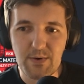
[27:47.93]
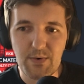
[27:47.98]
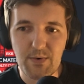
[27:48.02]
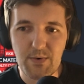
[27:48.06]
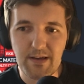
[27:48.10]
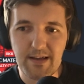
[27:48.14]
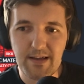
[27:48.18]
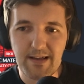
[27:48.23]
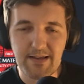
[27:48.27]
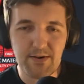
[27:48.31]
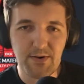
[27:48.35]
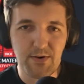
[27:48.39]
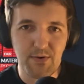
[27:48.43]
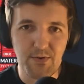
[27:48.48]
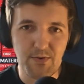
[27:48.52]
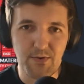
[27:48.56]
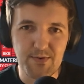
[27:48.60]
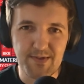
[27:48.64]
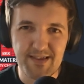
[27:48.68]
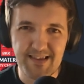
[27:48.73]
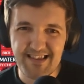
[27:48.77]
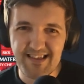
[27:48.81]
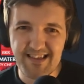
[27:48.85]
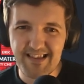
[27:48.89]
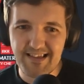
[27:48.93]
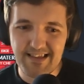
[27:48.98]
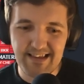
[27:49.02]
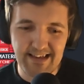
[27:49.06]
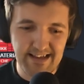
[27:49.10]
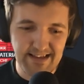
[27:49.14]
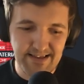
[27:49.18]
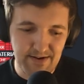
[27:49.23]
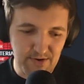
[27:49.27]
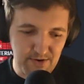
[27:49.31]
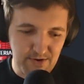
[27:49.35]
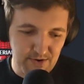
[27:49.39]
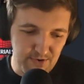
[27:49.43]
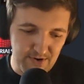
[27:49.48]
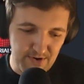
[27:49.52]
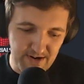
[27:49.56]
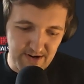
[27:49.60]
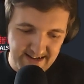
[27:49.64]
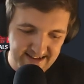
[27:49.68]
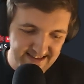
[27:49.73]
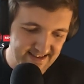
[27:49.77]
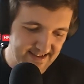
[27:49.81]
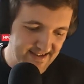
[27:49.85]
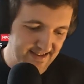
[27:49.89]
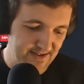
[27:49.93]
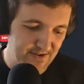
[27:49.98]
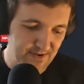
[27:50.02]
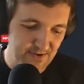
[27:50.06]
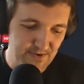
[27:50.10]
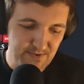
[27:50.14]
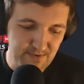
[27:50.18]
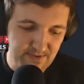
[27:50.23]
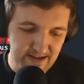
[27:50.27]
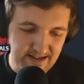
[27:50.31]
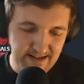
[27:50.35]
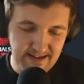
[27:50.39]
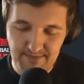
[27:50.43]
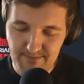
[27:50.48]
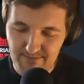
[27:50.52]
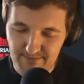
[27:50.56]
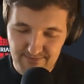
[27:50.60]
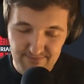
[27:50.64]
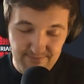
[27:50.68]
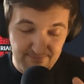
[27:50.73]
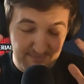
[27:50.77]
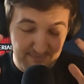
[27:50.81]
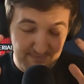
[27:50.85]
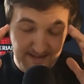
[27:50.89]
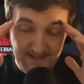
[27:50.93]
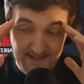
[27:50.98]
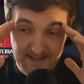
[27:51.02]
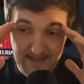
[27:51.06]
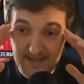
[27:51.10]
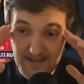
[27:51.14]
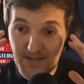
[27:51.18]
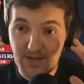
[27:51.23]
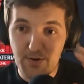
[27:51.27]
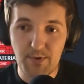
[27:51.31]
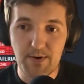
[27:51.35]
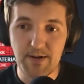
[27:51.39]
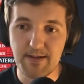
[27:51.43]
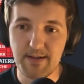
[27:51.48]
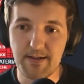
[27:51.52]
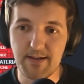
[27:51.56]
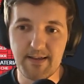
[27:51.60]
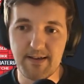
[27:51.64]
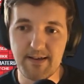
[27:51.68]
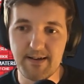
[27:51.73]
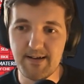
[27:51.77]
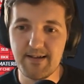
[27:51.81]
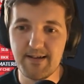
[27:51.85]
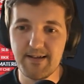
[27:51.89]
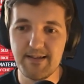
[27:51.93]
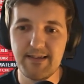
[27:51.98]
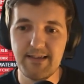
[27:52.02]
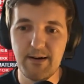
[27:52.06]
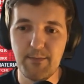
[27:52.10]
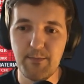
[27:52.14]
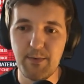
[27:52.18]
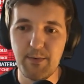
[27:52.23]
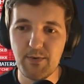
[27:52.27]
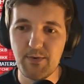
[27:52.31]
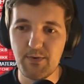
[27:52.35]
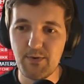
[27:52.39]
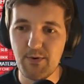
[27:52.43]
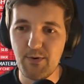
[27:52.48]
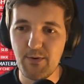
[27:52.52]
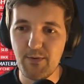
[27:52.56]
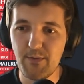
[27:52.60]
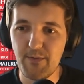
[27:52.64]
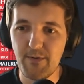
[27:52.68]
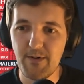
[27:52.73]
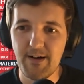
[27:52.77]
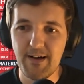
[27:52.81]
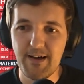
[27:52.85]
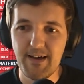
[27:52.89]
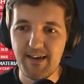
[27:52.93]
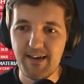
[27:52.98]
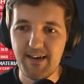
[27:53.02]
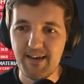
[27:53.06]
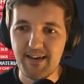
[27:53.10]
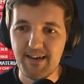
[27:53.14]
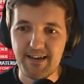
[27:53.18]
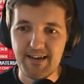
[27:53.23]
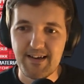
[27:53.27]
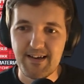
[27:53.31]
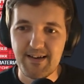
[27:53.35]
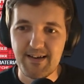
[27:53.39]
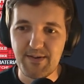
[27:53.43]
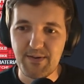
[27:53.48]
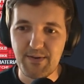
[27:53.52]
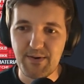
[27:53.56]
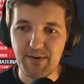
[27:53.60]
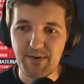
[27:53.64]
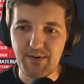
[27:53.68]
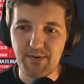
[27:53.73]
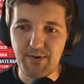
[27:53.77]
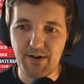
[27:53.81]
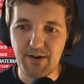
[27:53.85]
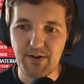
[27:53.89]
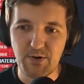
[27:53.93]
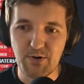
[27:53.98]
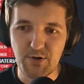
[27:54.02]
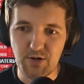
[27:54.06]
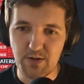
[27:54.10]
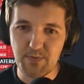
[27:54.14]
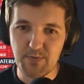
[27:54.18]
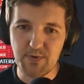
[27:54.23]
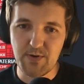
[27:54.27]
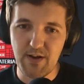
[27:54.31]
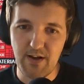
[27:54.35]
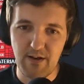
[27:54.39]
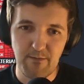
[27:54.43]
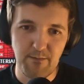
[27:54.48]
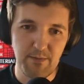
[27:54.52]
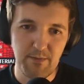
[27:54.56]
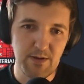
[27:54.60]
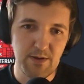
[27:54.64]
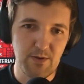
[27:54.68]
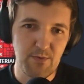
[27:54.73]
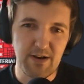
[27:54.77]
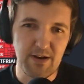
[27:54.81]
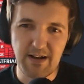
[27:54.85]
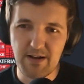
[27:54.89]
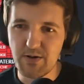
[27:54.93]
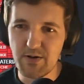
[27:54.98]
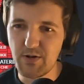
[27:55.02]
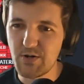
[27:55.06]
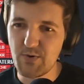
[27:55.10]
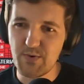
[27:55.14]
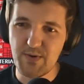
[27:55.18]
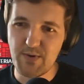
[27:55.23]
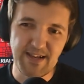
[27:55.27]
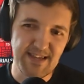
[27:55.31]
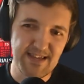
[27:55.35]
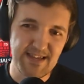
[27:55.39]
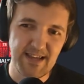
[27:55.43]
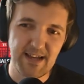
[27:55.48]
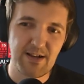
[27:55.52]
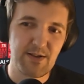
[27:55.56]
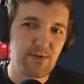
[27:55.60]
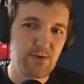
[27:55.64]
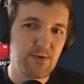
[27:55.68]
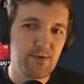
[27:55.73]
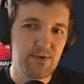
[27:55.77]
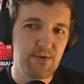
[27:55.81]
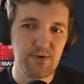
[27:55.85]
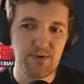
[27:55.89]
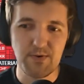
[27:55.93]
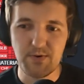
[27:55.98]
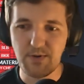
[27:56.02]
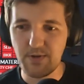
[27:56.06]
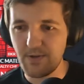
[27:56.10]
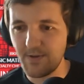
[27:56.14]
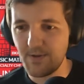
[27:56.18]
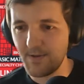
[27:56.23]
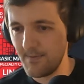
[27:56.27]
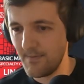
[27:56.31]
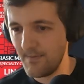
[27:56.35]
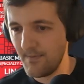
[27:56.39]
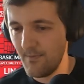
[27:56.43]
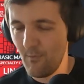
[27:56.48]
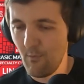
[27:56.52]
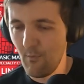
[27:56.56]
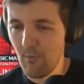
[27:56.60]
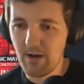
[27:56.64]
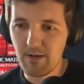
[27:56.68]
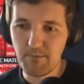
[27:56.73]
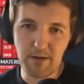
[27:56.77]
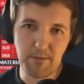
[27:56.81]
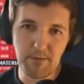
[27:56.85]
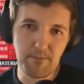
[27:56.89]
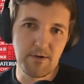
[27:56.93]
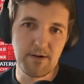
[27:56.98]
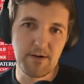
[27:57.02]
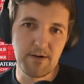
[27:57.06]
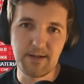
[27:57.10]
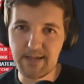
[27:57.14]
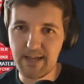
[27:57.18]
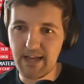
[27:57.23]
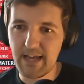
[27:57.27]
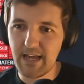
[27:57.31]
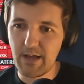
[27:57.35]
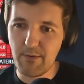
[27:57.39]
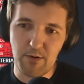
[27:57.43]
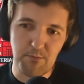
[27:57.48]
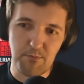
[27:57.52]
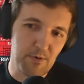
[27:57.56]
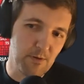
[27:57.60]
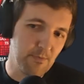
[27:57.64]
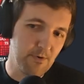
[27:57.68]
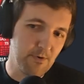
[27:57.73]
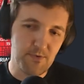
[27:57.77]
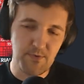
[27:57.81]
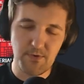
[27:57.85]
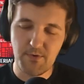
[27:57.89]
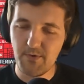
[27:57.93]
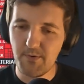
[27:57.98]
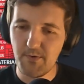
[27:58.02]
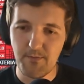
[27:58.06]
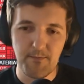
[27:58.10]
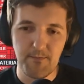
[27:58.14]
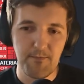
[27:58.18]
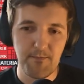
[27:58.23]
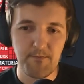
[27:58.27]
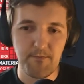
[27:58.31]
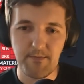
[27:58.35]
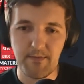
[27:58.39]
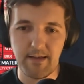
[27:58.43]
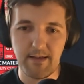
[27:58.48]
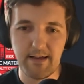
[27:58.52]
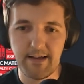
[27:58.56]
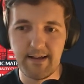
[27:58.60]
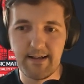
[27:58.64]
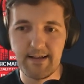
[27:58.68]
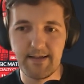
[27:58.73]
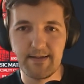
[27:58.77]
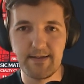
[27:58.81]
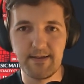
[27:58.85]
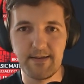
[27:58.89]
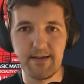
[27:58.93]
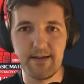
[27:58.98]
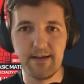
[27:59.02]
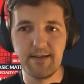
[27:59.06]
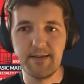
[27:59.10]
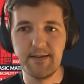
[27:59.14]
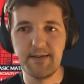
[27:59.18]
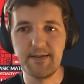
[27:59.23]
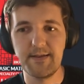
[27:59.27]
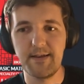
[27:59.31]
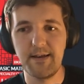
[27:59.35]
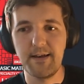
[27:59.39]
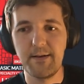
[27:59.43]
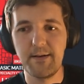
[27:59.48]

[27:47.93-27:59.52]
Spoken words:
interconnected. It's crazy the amount of relationships you have between industries, sectors, what people say, what people do. It's insane.